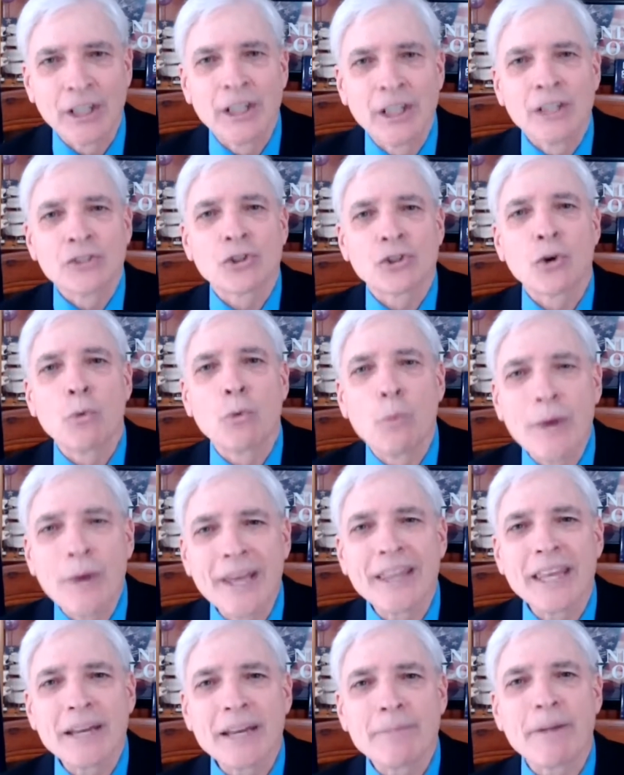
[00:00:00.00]
So
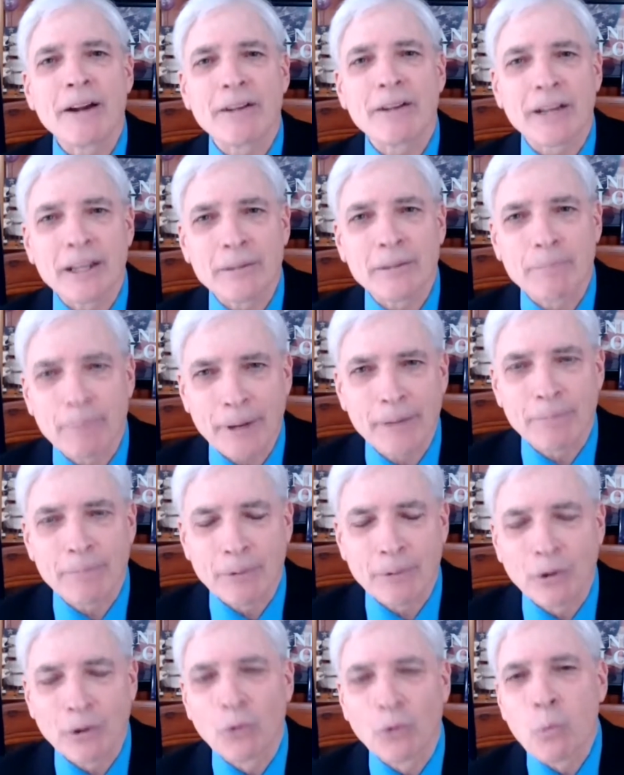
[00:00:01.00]
we, the American
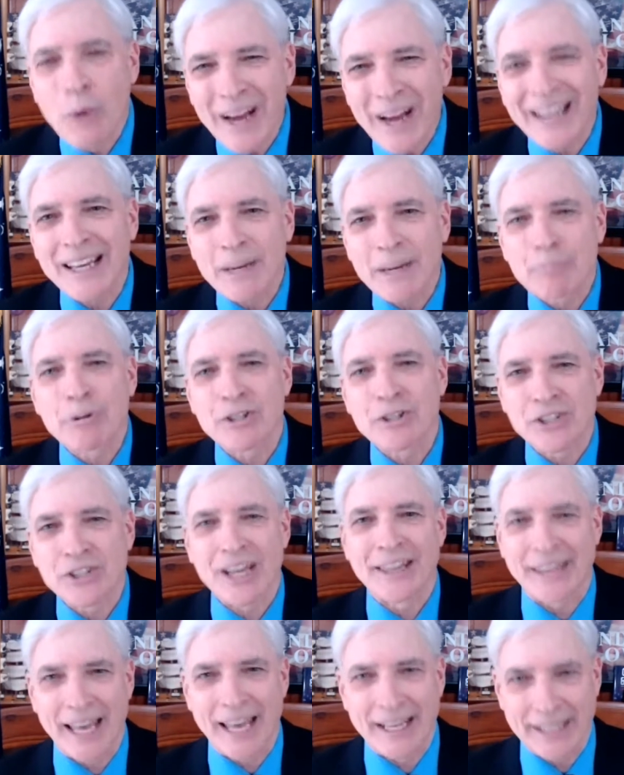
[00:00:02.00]
people, we're going to
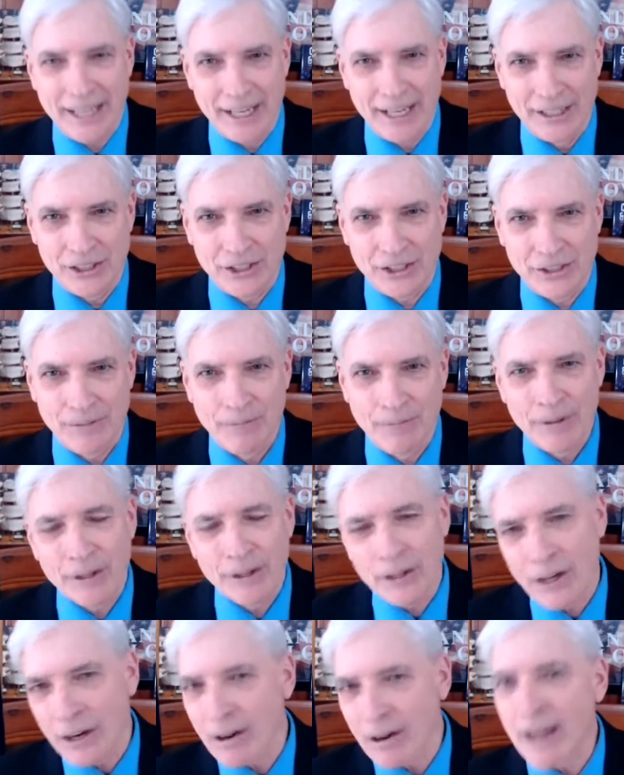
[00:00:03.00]
present that case.
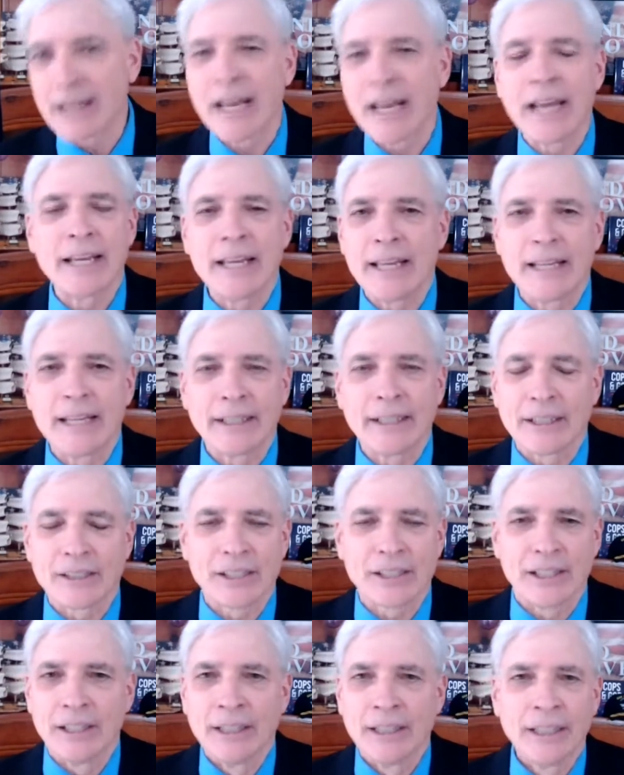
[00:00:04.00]
All right. And
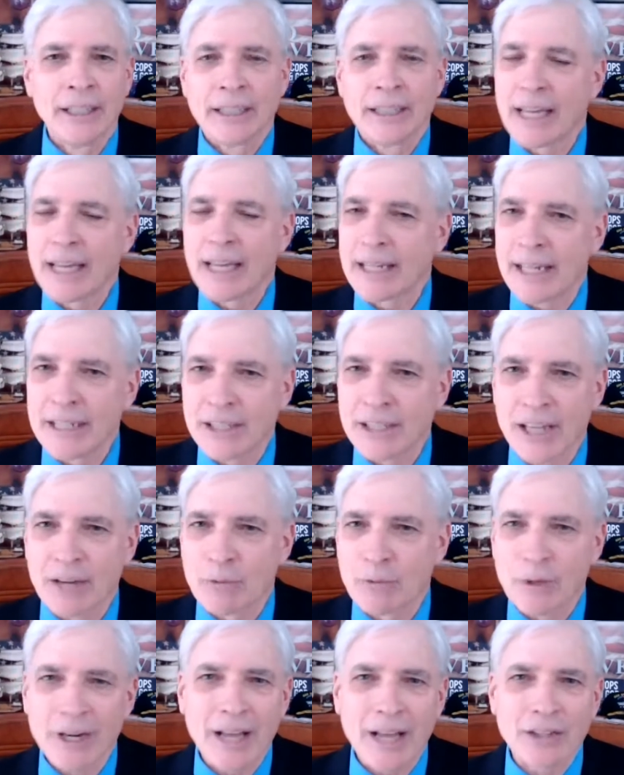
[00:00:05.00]
listen, like I
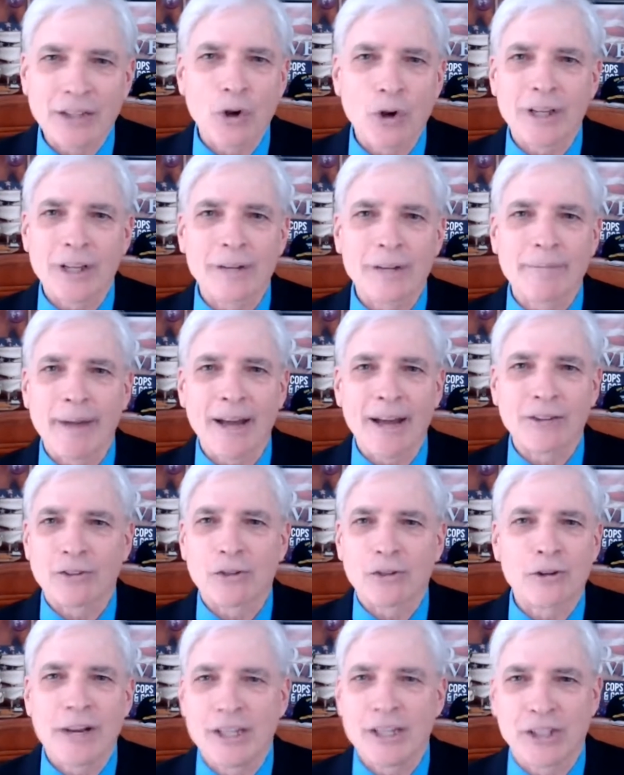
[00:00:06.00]
said, we're not talking
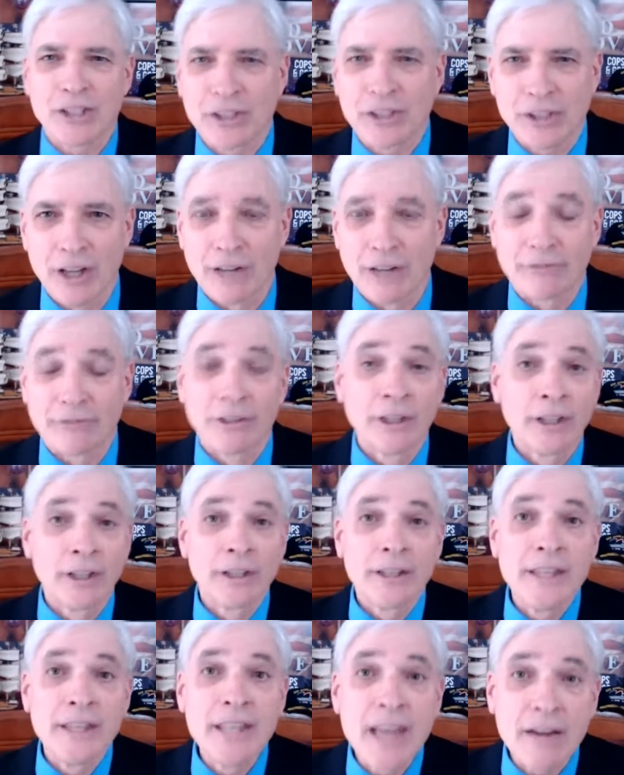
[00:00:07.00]
about crazy stuff.
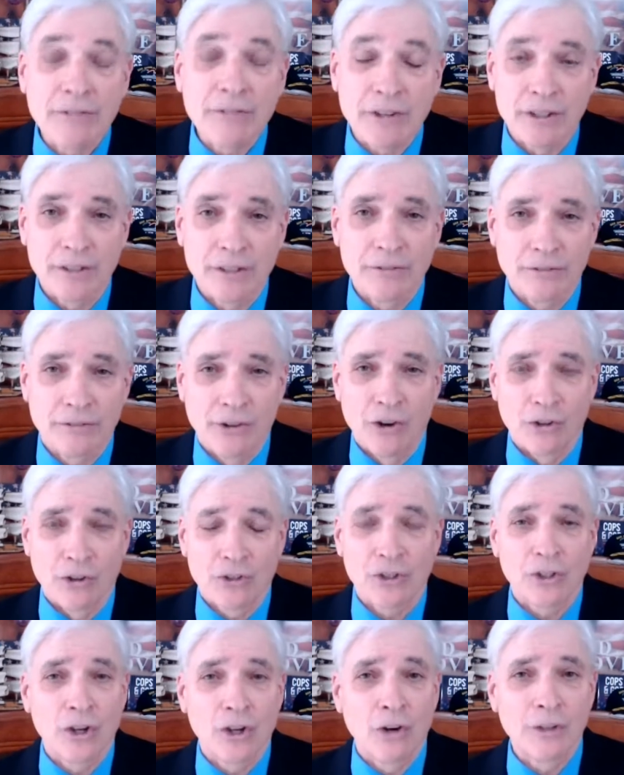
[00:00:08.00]
Never,
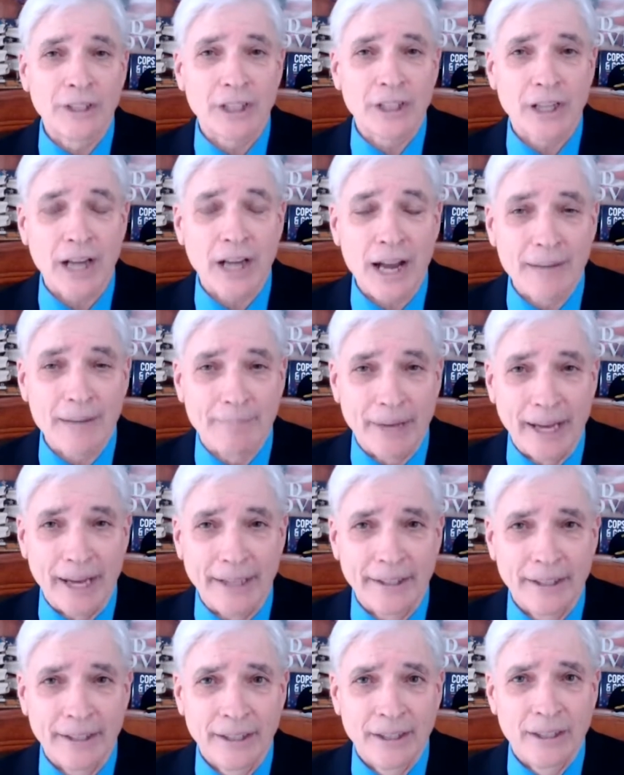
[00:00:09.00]
folks, go into combat.
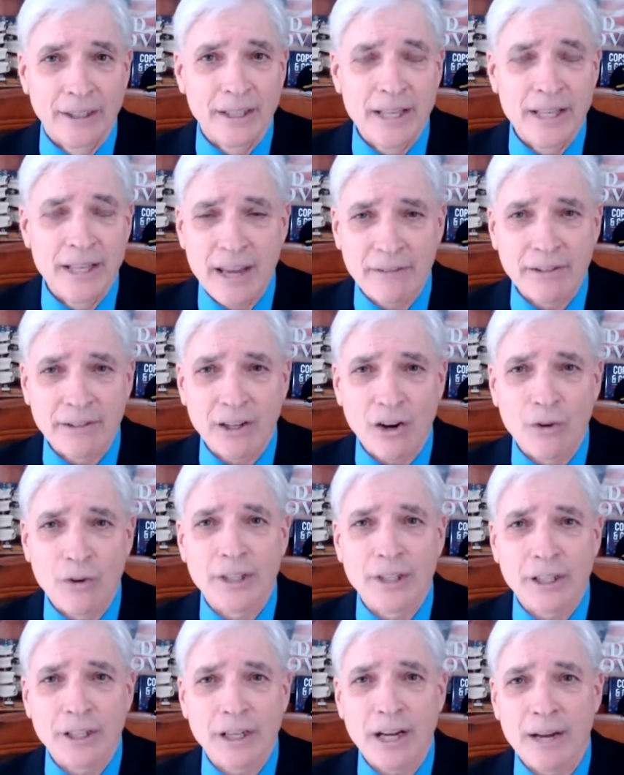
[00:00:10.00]
Never go
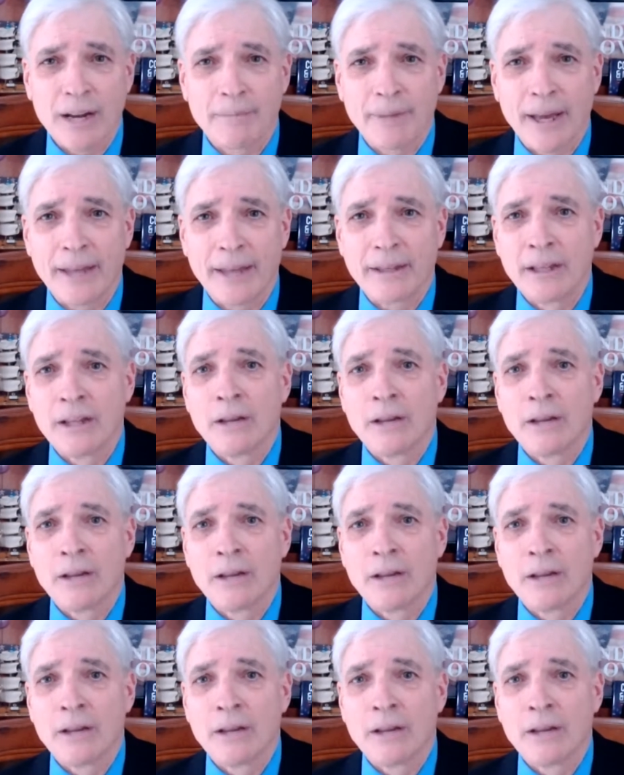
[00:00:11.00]
into combat